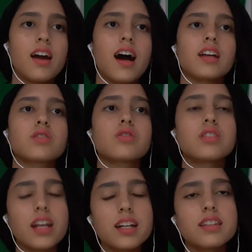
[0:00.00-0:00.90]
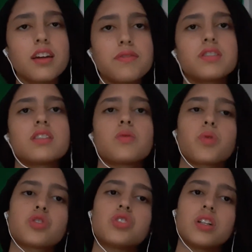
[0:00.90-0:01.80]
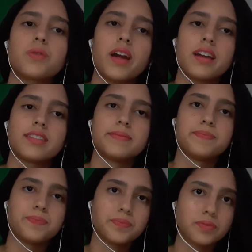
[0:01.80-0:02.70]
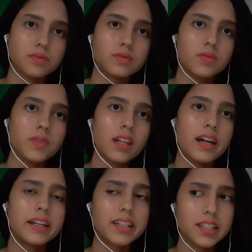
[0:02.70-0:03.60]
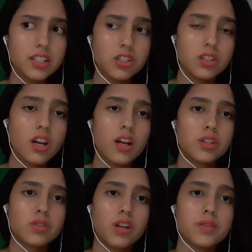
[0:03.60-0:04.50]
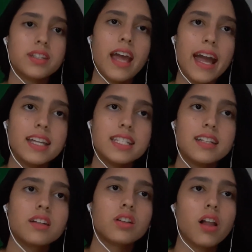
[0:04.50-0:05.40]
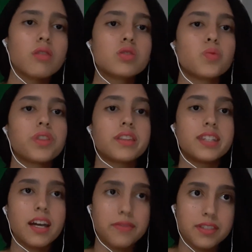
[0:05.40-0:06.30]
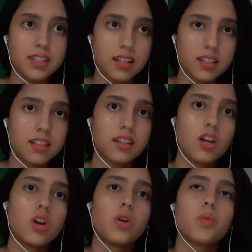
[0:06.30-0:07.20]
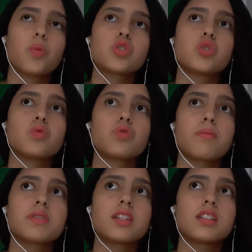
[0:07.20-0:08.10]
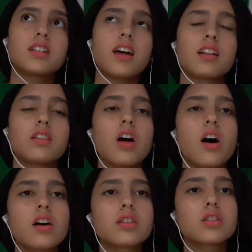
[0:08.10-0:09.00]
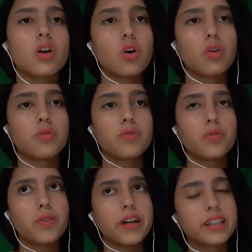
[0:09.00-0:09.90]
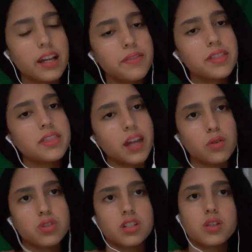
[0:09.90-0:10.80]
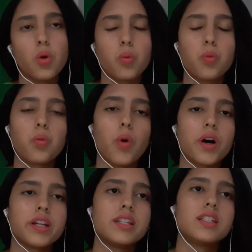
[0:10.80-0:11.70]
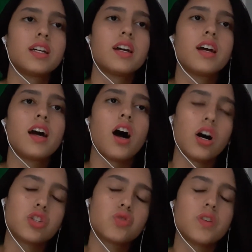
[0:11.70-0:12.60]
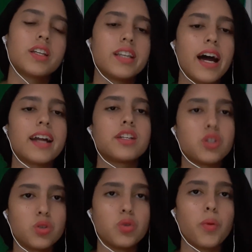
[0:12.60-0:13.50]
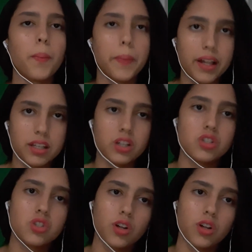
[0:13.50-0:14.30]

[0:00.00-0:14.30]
a sustained deficit was generated. In addition, 2018 closed with a deficit, which represented a loss of $11,192 million,